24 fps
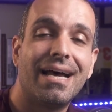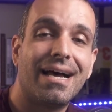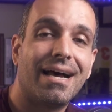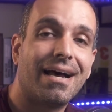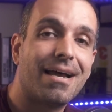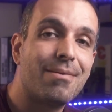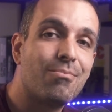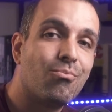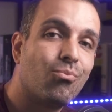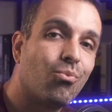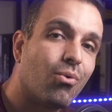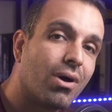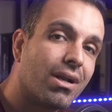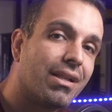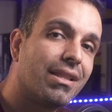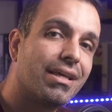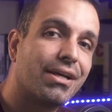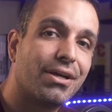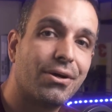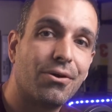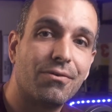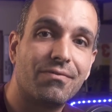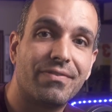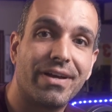I'm one of the
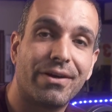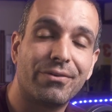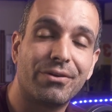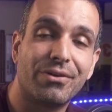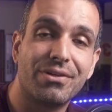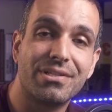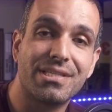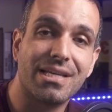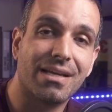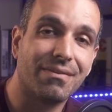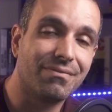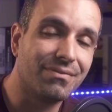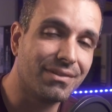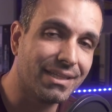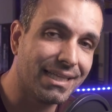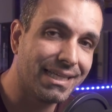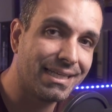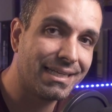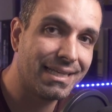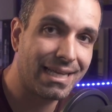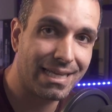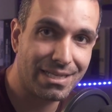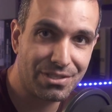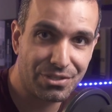co-founders of
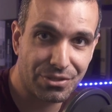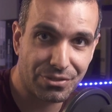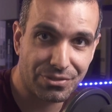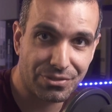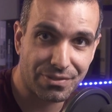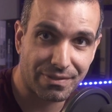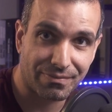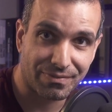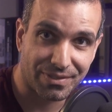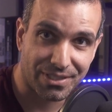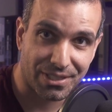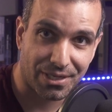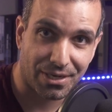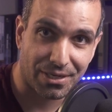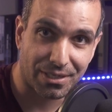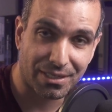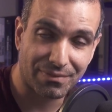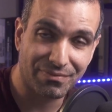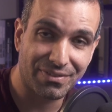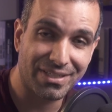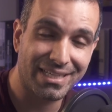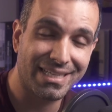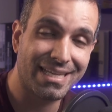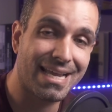Lynn and Jirsa
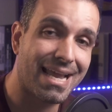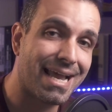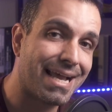Photography,